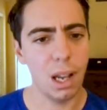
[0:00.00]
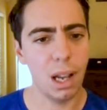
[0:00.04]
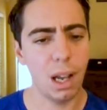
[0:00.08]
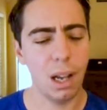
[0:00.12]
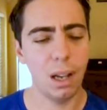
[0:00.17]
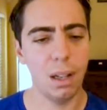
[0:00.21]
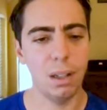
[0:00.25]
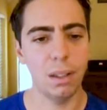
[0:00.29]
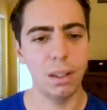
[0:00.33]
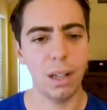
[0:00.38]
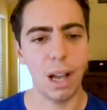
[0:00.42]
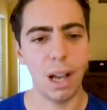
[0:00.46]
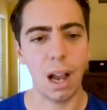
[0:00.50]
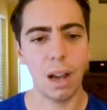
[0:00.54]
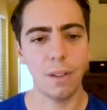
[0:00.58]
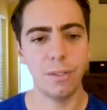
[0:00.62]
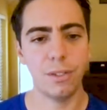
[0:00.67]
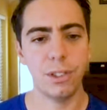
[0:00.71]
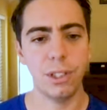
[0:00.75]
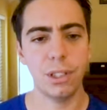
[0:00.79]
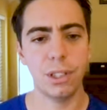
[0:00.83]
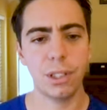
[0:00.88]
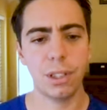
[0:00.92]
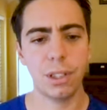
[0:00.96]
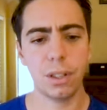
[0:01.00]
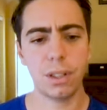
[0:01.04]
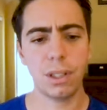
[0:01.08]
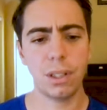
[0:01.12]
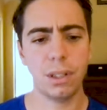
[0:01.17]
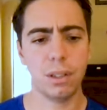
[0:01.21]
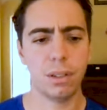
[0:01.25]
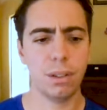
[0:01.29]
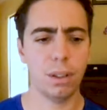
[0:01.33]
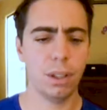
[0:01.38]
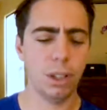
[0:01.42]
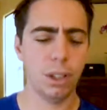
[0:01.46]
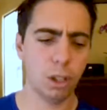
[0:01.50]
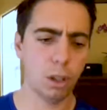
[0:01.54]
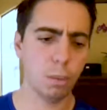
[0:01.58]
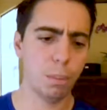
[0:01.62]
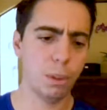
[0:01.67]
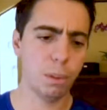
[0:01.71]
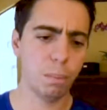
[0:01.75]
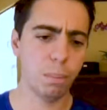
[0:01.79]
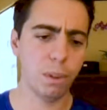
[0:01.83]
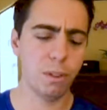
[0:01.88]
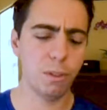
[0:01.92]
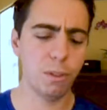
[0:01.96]
I've discussed it a little
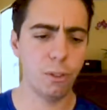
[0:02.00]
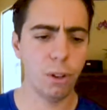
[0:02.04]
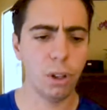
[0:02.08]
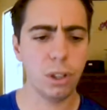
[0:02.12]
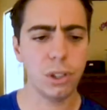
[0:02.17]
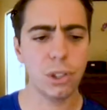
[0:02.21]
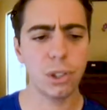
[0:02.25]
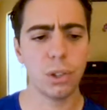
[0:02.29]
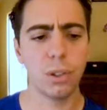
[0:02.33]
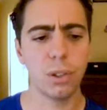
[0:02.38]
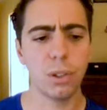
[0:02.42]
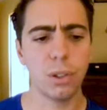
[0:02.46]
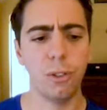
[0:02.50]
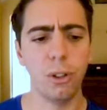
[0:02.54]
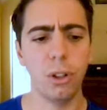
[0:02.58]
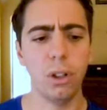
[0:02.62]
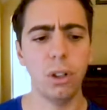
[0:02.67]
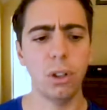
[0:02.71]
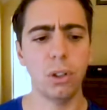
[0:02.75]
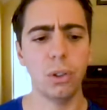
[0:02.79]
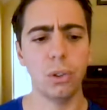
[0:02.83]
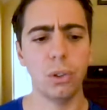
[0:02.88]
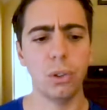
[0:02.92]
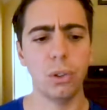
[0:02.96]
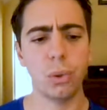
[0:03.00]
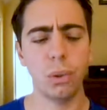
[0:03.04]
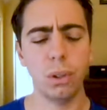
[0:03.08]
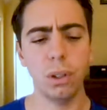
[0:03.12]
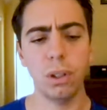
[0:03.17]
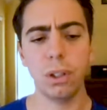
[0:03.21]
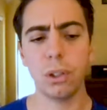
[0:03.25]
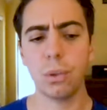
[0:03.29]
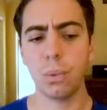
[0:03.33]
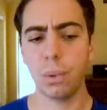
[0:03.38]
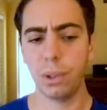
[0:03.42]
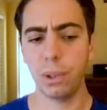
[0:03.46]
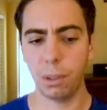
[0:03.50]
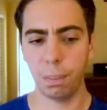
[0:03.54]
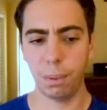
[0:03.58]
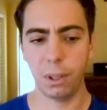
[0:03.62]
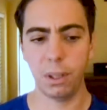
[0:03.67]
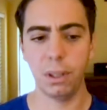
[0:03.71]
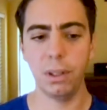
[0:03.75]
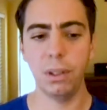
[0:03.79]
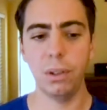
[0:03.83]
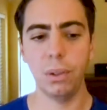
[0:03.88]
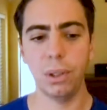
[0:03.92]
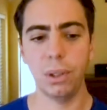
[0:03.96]
bit before. So for controllers, we
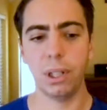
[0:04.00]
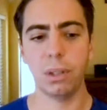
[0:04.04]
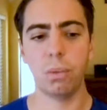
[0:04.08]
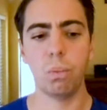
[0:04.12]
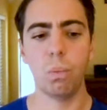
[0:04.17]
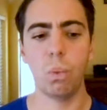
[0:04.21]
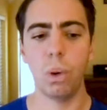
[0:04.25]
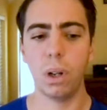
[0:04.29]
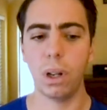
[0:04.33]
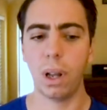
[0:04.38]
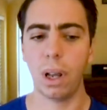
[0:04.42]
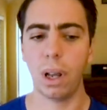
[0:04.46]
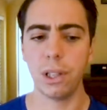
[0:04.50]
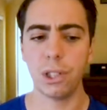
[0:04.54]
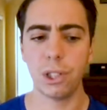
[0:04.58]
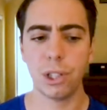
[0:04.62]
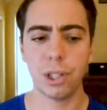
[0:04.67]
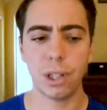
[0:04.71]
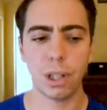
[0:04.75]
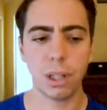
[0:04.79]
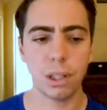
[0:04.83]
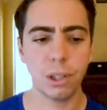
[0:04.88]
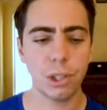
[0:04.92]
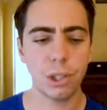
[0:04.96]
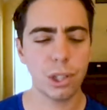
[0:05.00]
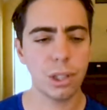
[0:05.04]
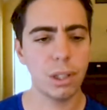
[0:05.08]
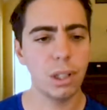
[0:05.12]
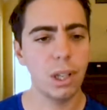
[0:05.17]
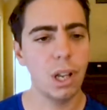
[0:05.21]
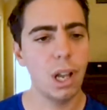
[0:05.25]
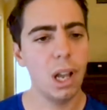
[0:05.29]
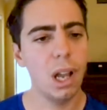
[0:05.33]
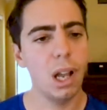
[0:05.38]
typically look at what has changed.